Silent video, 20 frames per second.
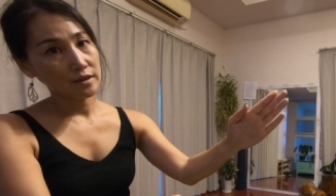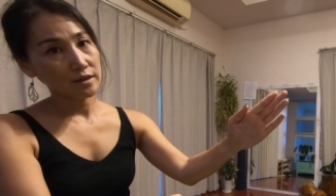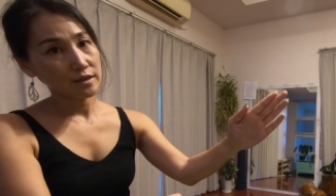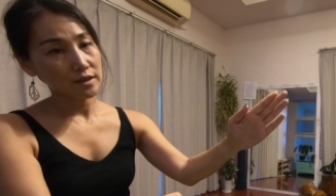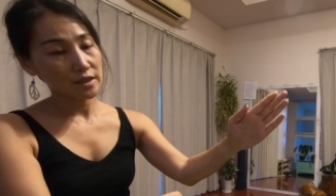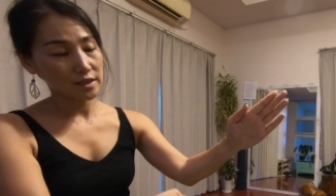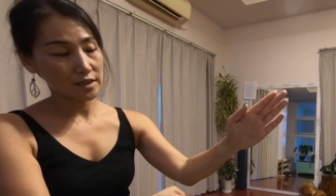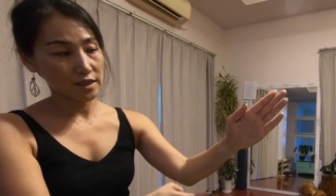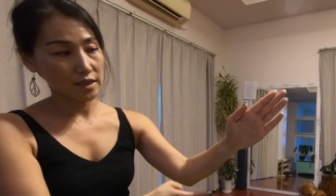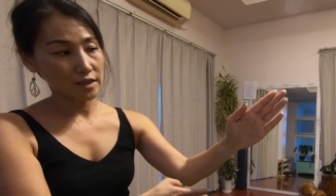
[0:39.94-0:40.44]

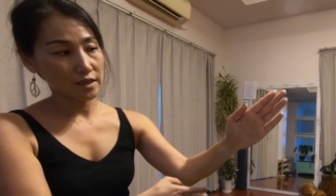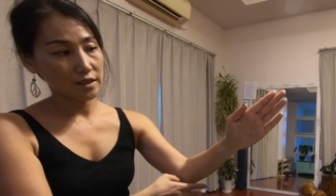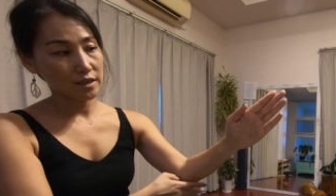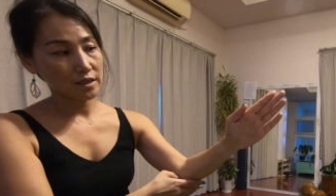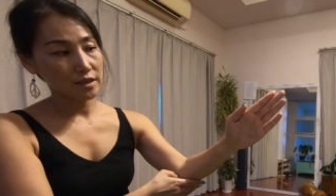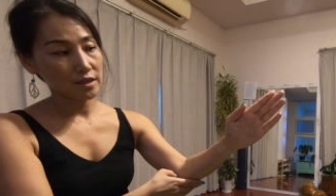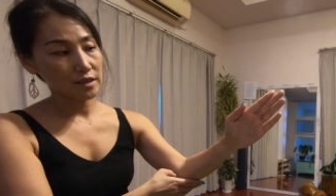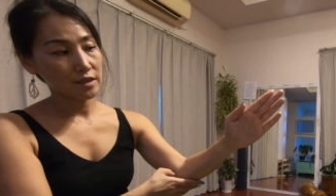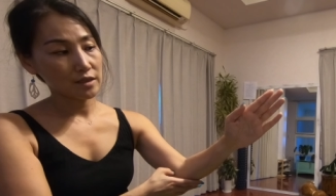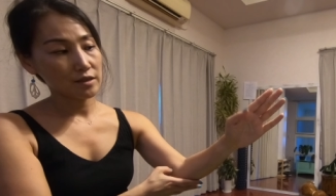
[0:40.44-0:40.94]
That's it.
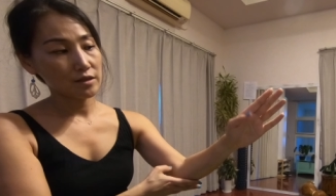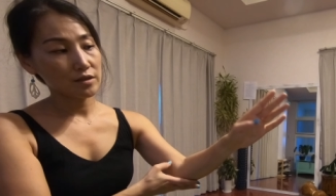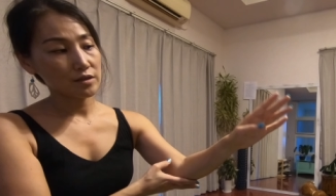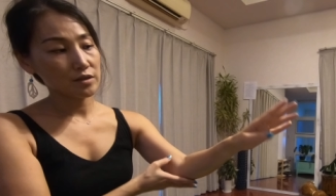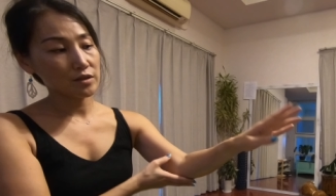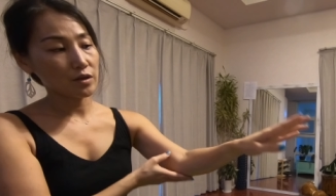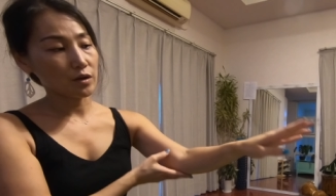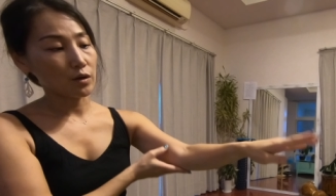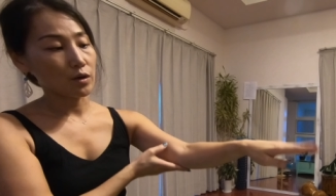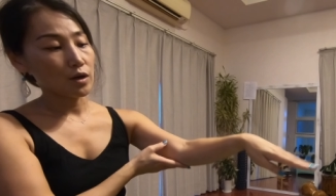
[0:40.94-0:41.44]

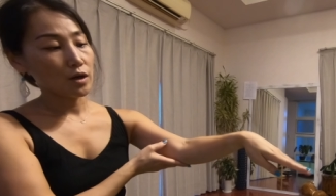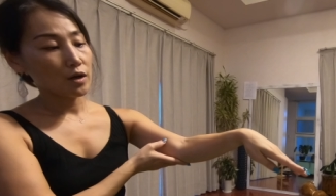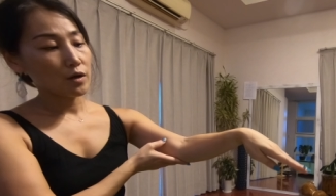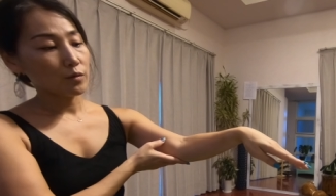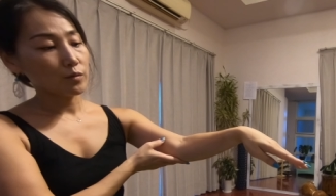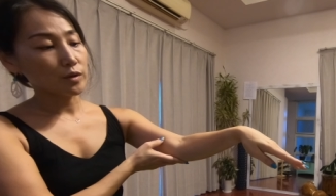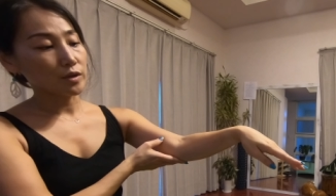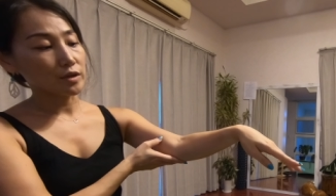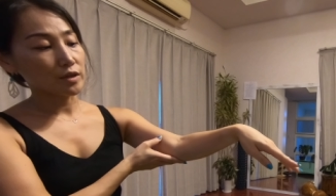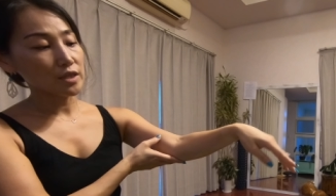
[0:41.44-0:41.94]
So
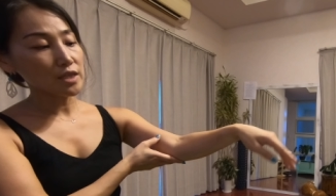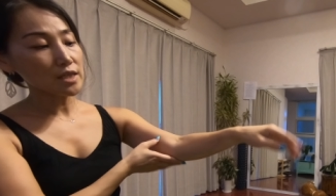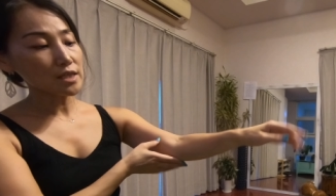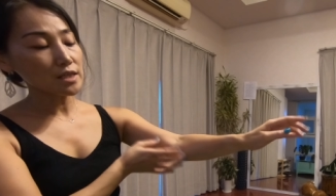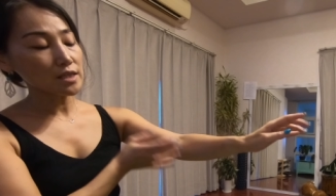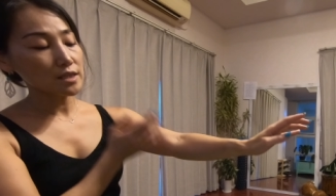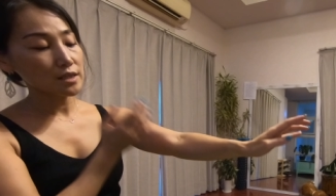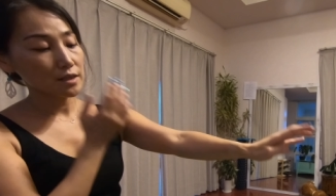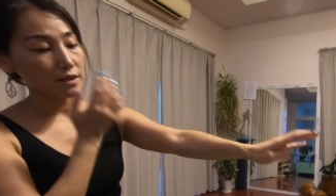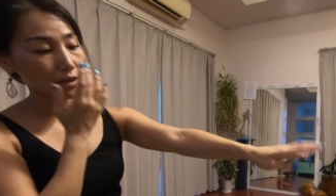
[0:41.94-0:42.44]
with
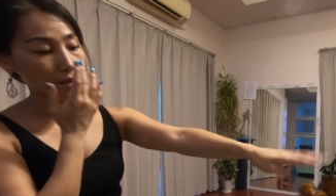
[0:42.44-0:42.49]
this,